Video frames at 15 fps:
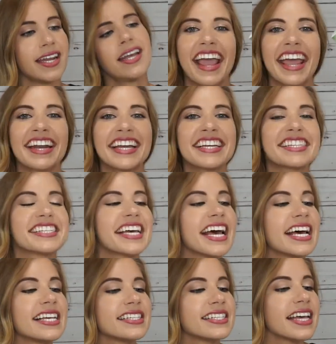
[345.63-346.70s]
And it
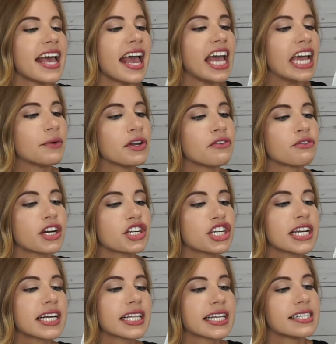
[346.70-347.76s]
says, a
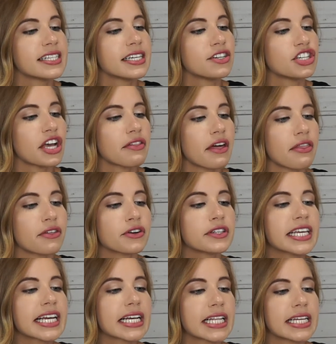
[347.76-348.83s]
refreshing cleansing gel that
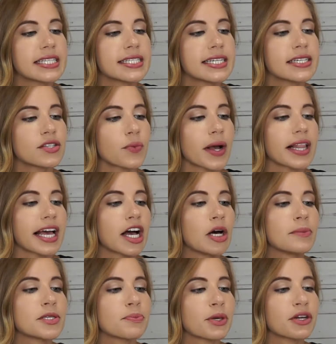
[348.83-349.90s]
thoroughly cleanses while it
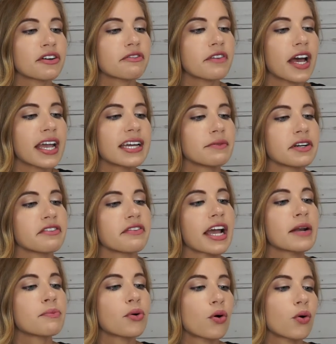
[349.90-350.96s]
helps purify and
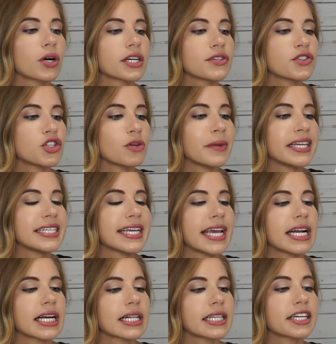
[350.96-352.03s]
refine pores to
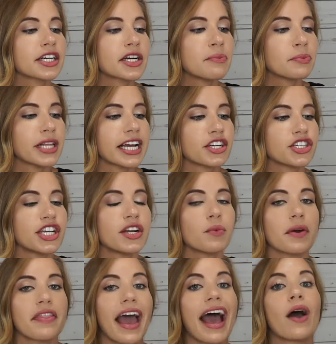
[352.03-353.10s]
maintain a clear complexion
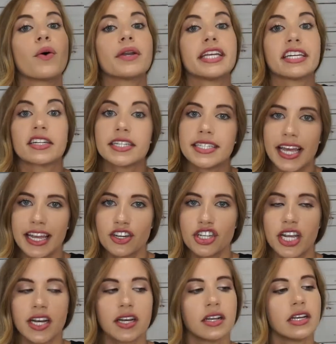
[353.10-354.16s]
without
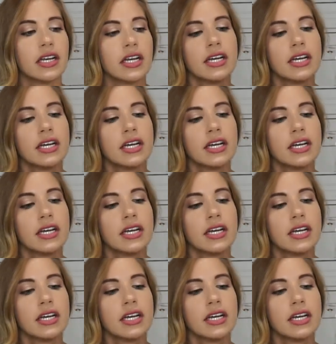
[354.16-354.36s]
irritation.